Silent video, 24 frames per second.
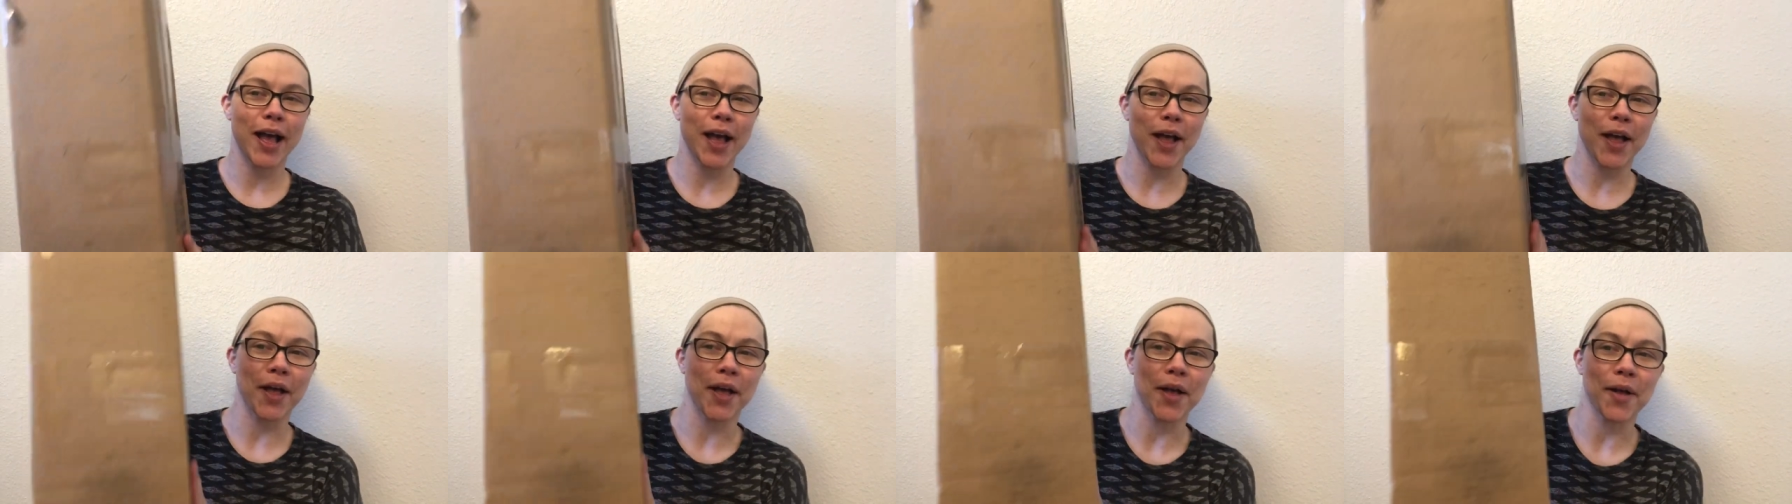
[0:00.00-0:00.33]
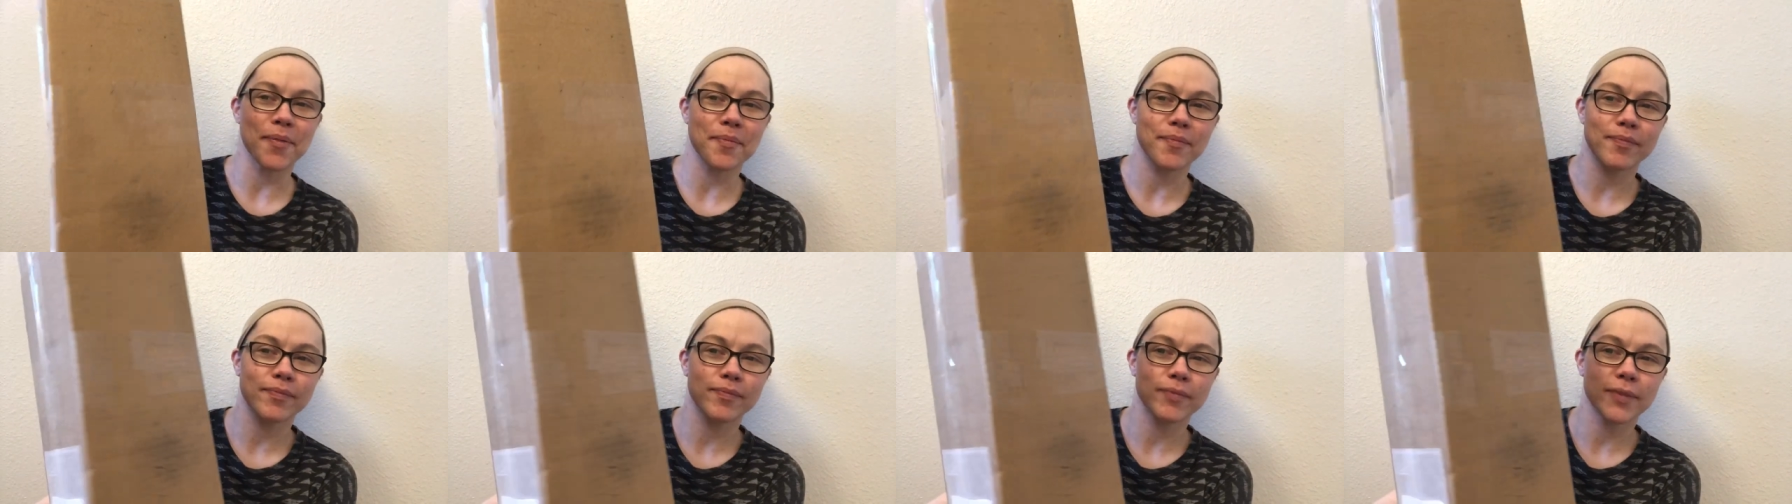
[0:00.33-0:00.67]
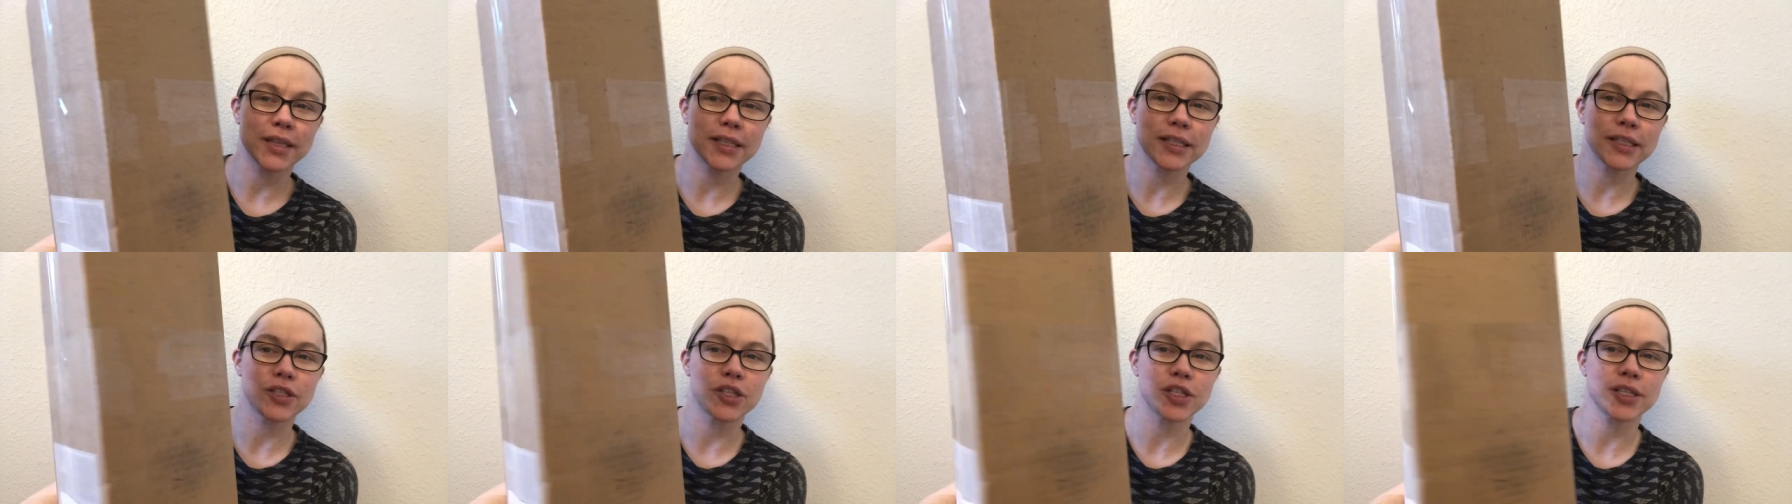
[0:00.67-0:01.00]
Um,
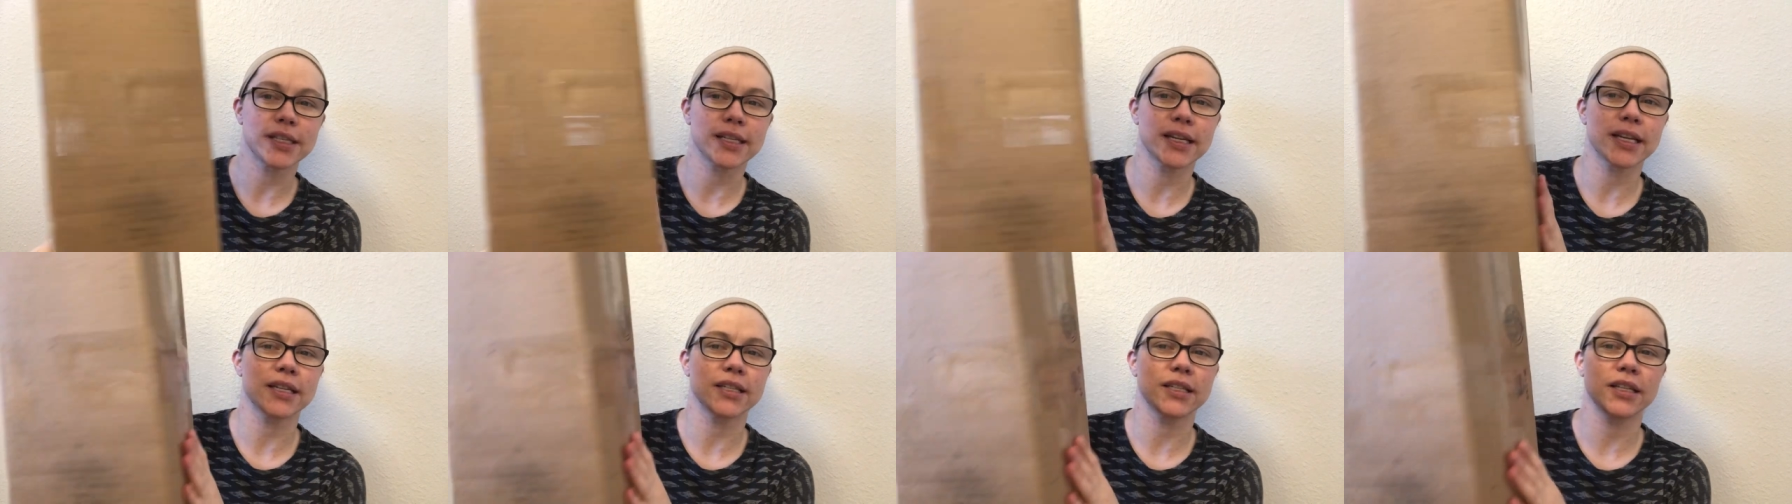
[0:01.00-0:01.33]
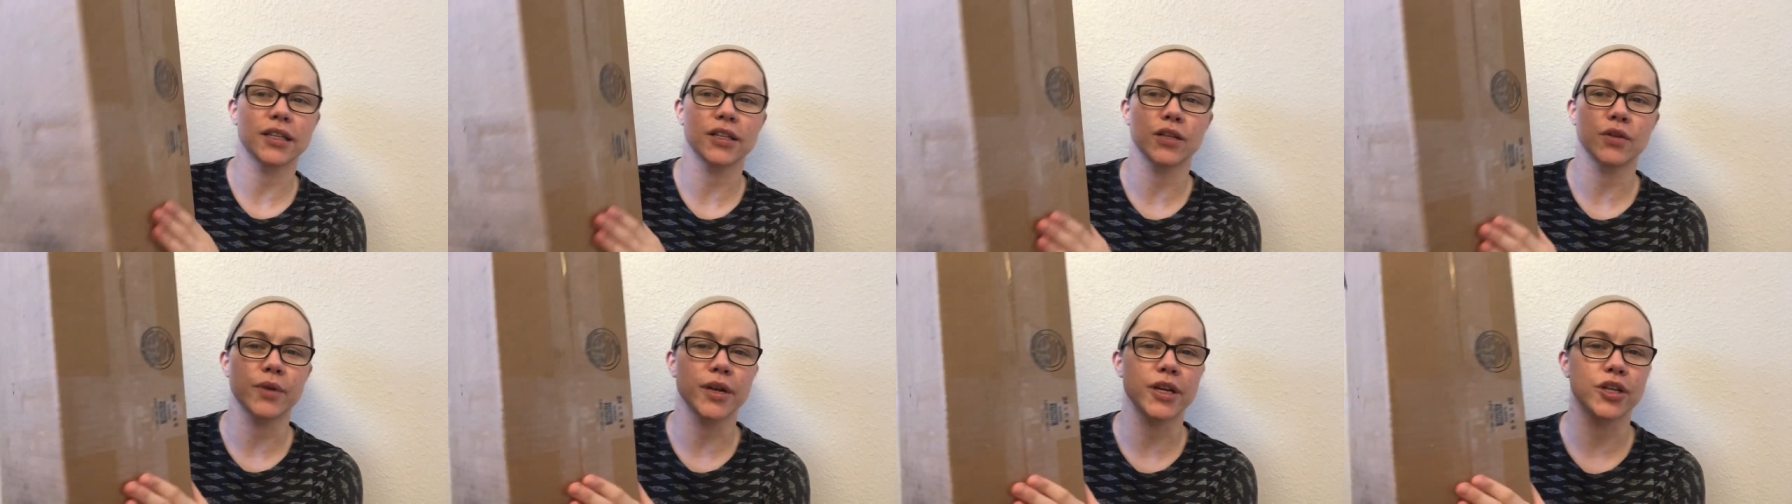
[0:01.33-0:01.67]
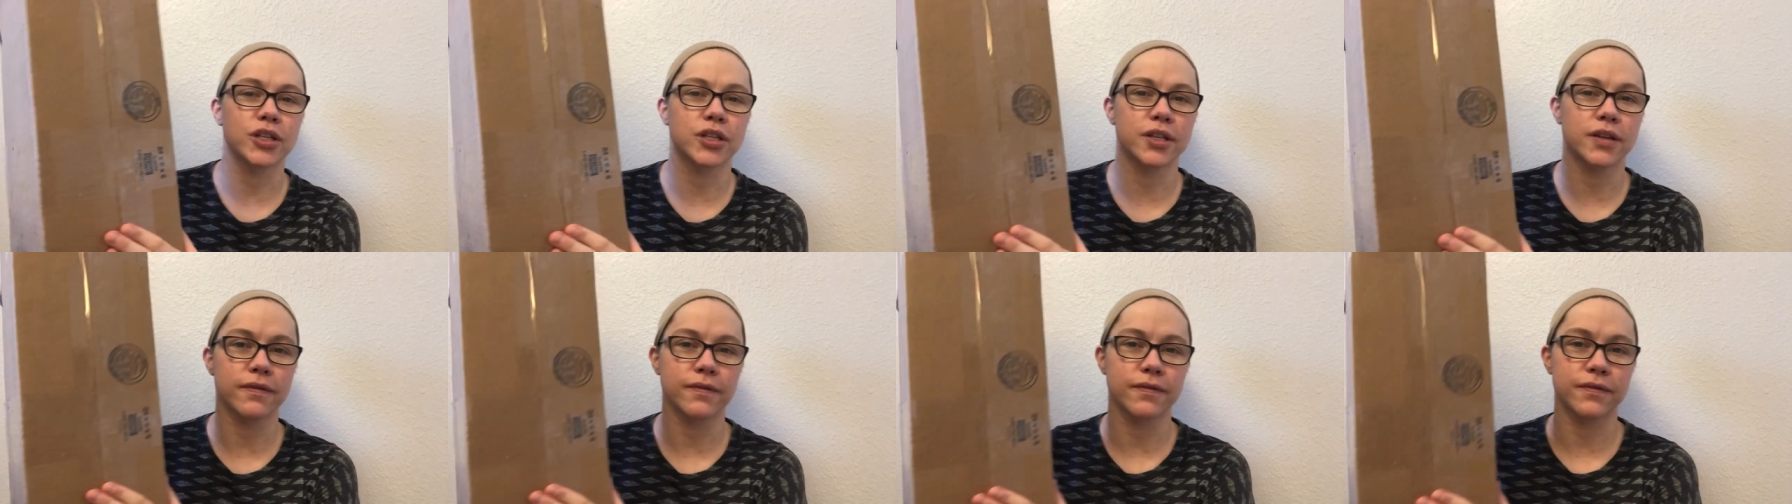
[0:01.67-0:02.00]
this is just a
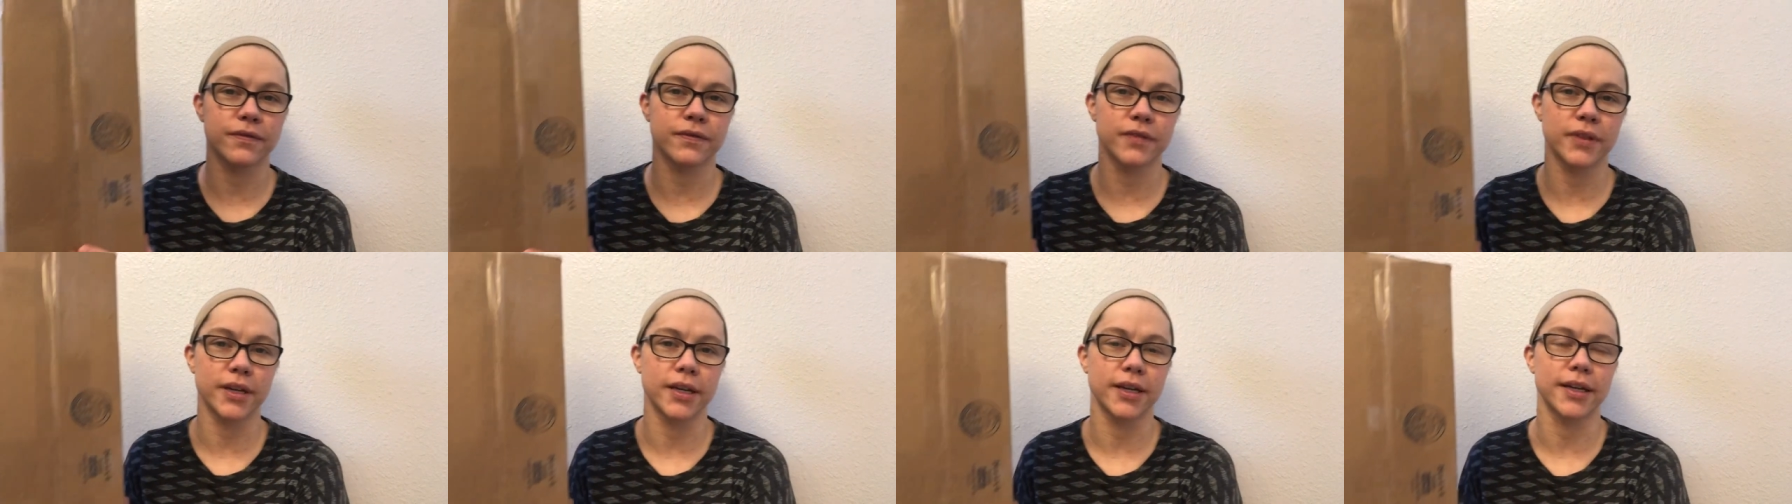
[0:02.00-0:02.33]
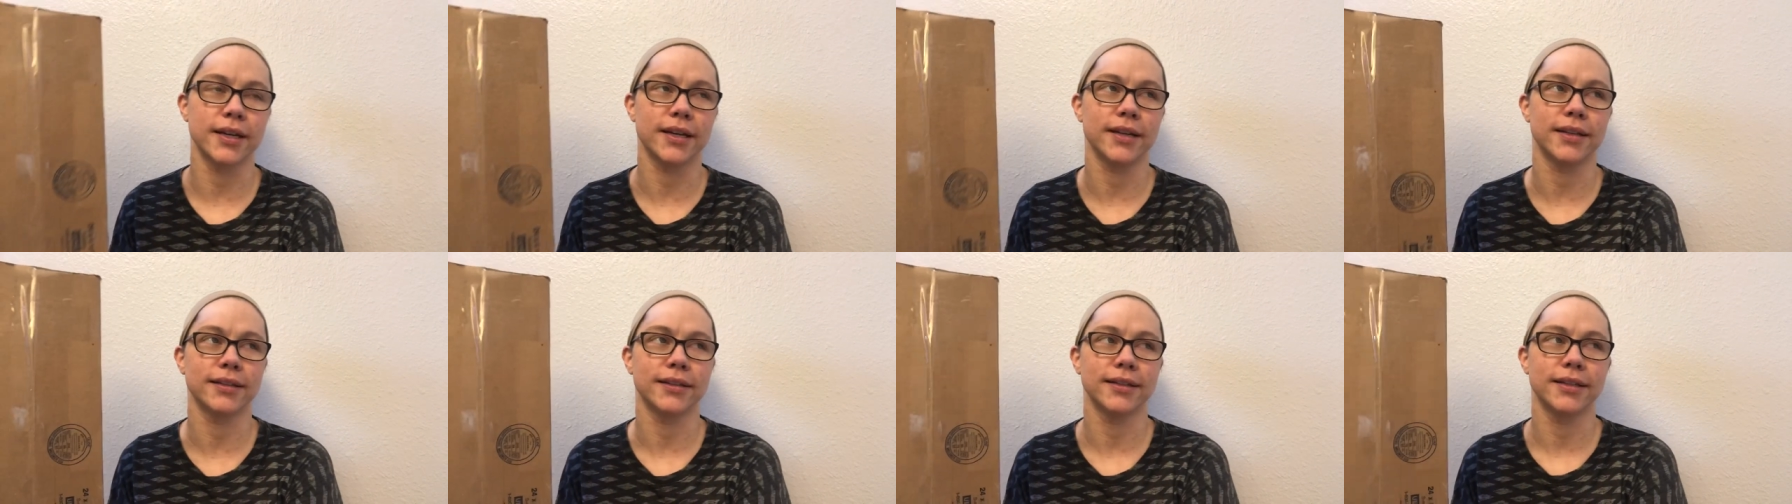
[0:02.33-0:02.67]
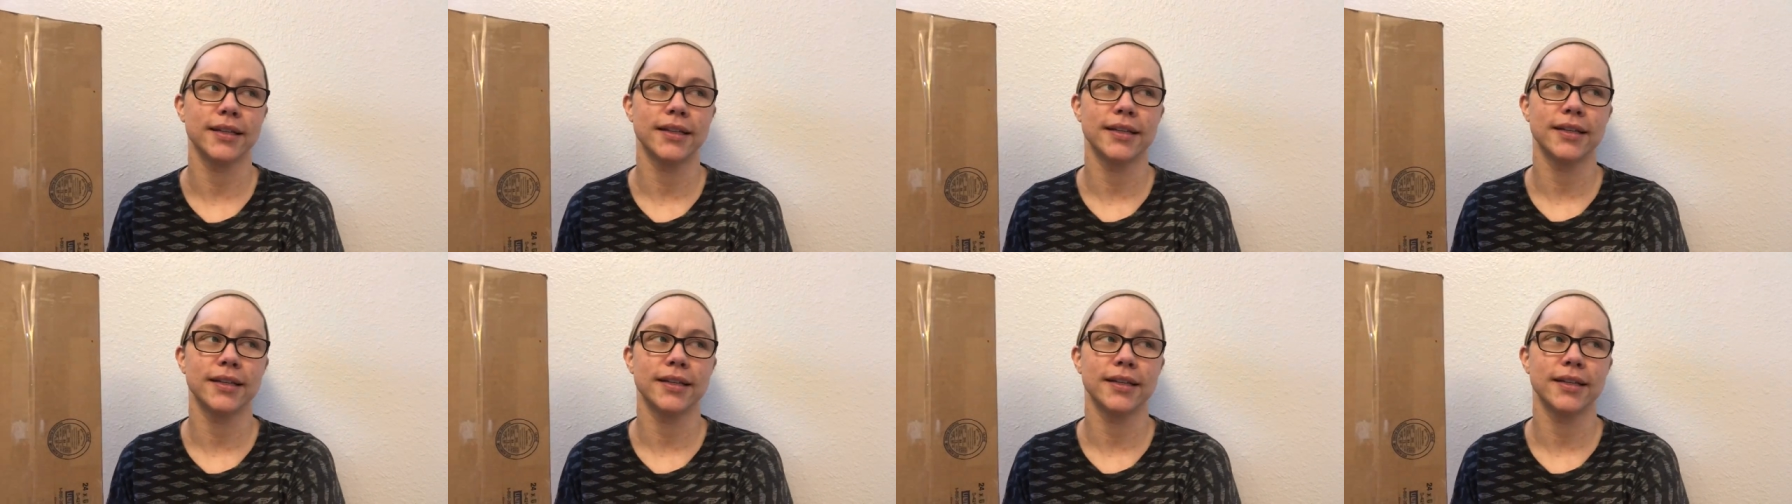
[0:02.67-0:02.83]
continuation of the